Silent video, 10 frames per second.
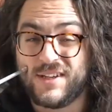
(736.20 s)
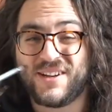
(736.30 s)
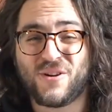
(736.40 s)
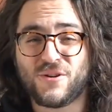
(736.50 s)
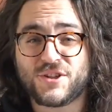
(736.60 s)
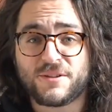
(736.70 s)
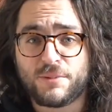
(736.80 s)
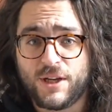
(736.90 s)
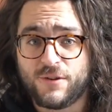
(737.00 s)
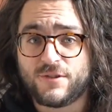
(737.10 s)
encouraging
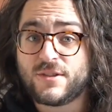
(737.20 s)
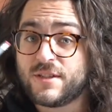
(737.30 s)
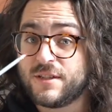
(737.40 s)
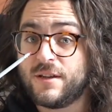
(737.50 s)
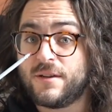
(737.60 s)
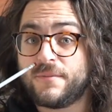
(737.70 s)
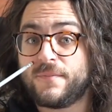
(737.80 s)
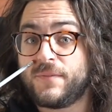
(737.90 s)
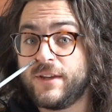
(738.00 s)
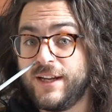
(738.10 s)
players to
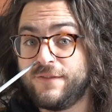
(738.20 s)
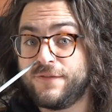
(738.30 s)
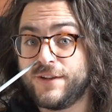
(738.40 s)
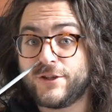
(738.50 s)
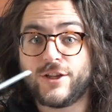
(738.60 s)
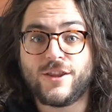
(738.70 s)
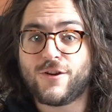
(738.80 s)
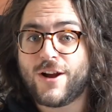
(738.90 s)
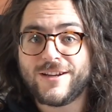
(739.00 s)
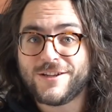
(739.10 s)
envision
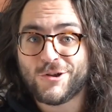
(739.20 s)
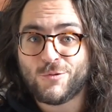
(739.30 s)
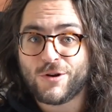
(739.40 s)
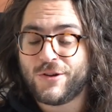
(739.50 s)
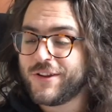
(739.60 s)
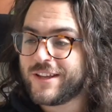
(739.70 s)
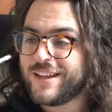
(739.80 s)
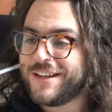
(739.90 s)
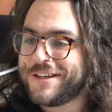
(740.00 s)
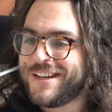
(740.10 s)
their ideal world,
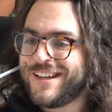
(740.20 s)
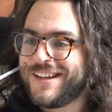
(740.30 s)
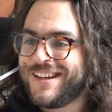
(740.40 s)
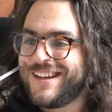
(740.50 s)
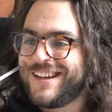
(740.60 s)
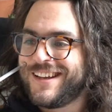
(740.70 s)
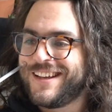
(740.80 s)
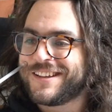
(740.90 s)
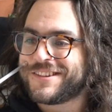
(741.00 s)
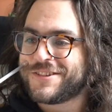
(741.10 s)

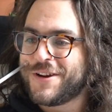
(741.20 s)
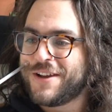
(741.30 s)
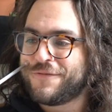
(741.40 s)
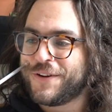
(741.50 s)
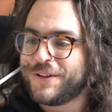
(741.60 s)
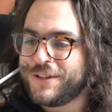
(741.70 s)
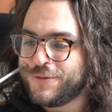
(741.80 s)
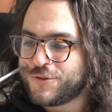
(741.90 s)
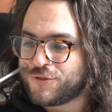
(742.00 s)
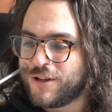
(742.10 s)
and so have fairly
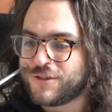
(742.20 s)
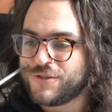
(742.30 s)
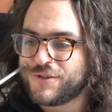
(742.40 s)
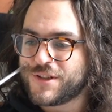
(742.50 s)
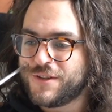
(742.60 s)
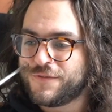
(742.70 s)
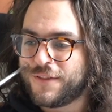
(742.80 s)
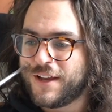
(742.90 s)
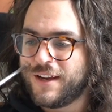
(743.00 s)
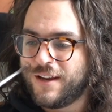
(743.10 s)
loose structures of
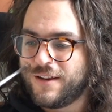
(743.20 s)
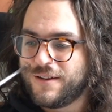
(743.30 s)
like,